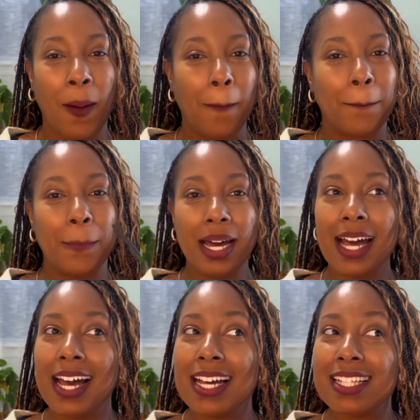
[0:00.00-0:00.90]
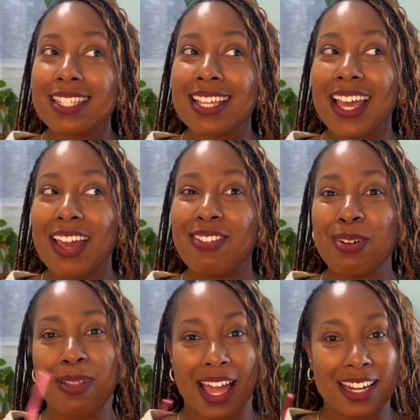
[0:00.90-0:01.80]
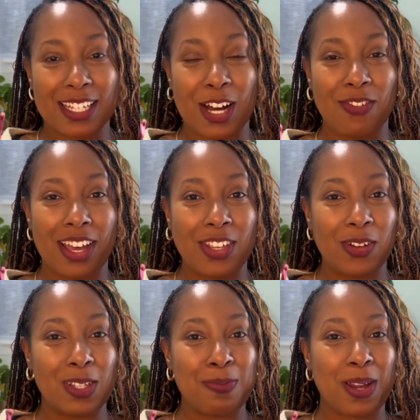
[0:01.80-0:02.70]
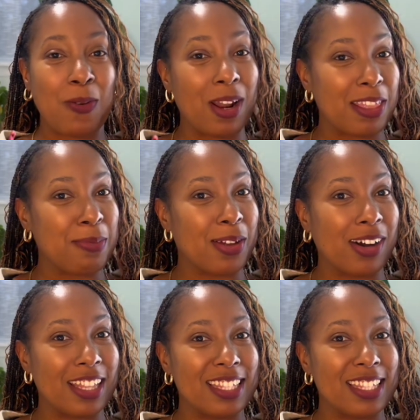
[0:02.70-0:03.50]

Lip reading: but if you apply yourself and you only pick one of the big ones,